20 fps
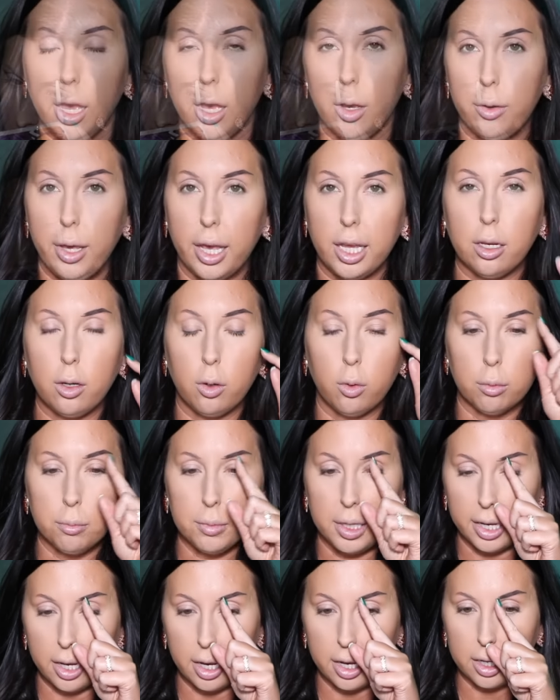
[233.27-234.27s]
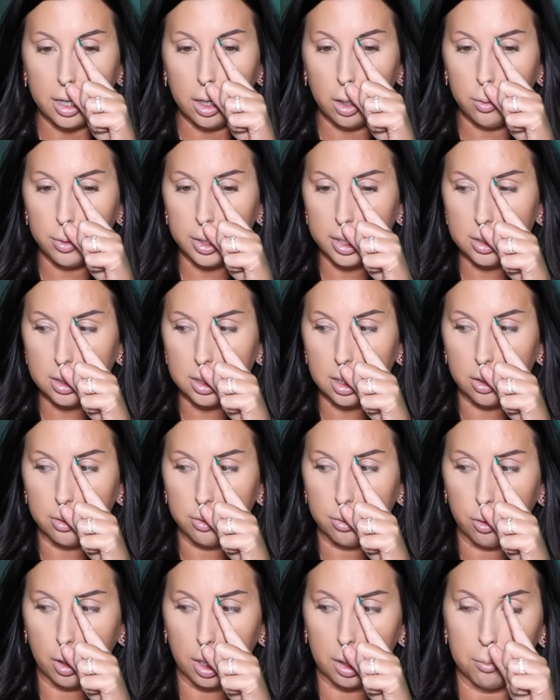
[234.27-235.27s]
Okay, normally I go into the
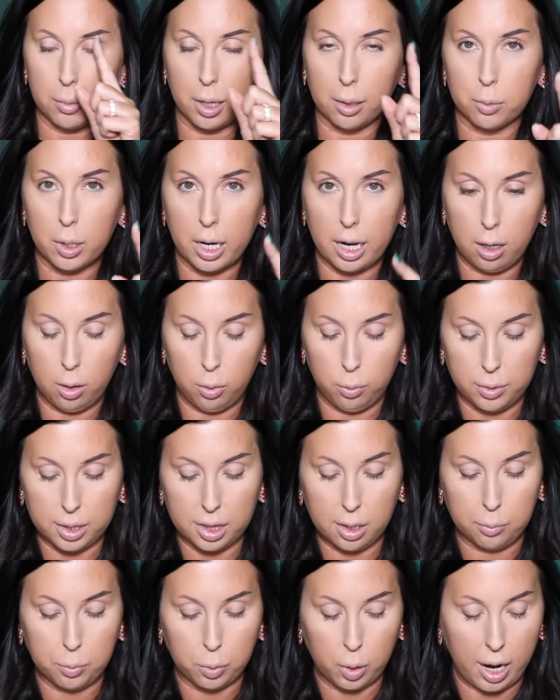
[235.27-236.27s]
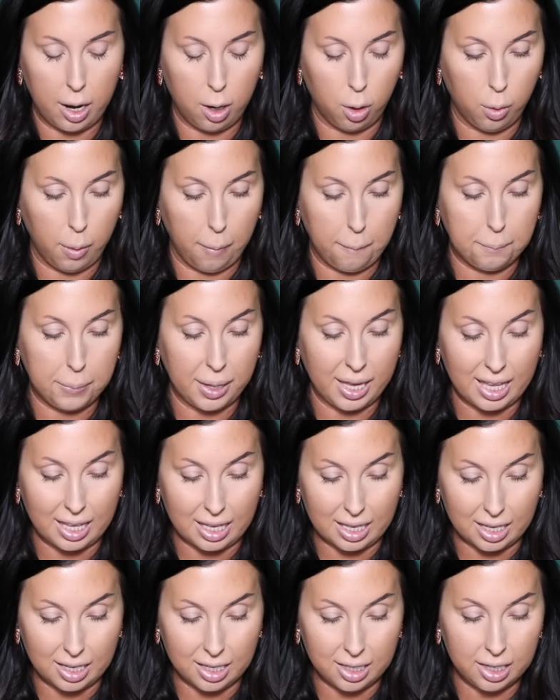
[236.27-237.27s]
front of my brow with a brow
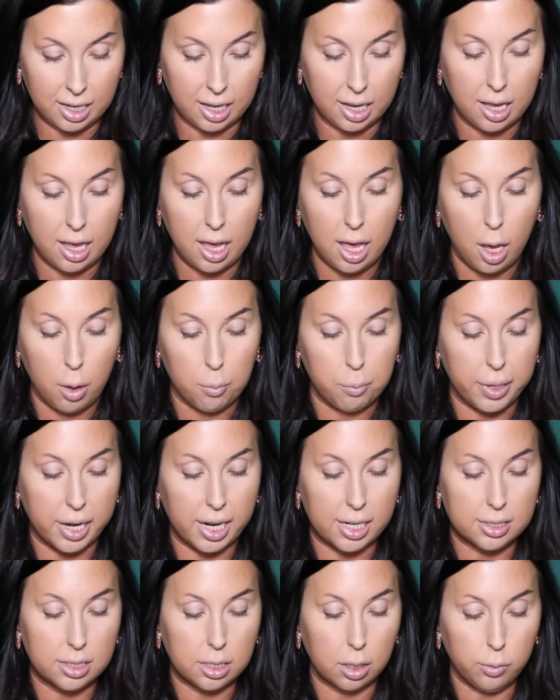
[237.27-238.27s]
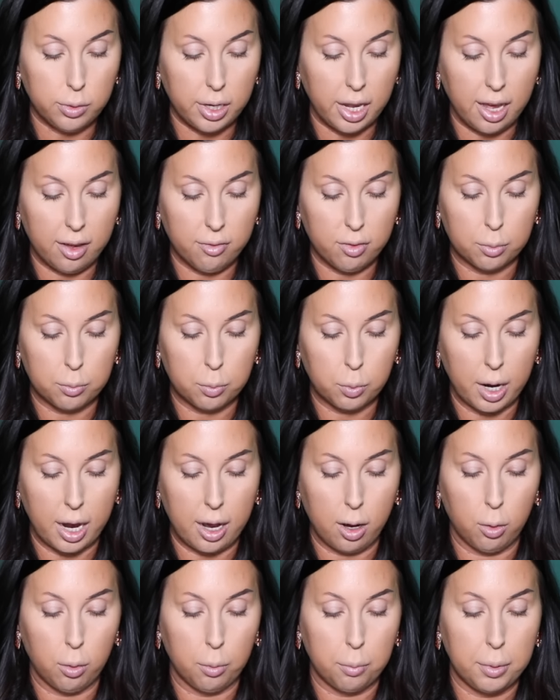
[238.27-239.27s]
pen, but I don't have a
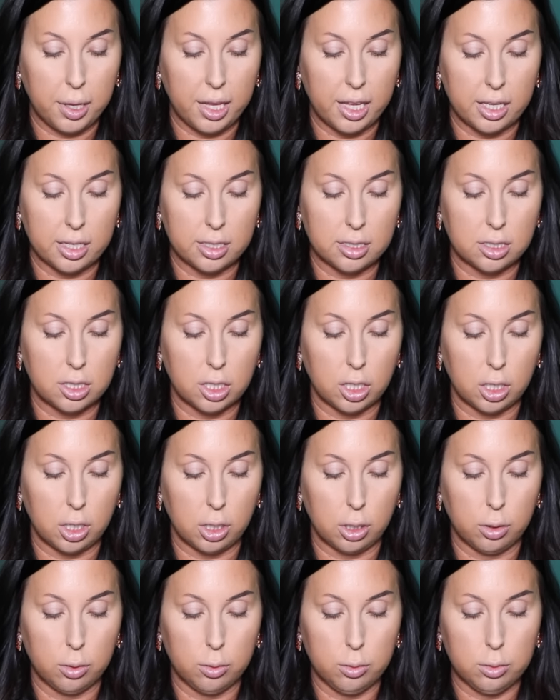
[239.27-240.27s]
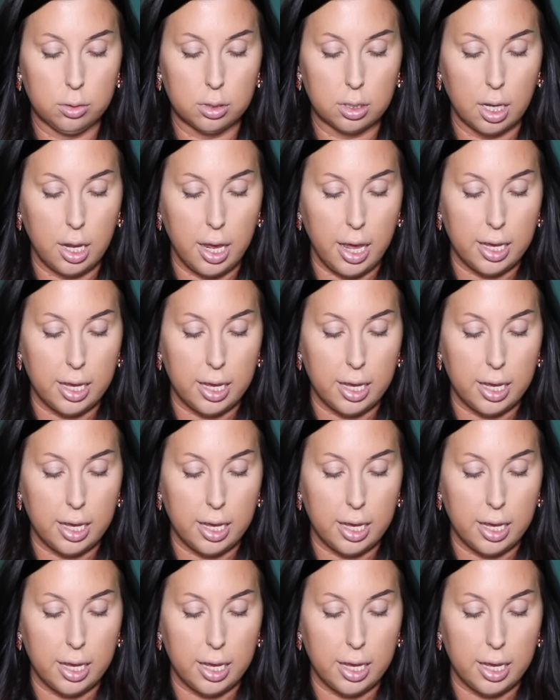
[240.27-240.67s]
brow pen to use.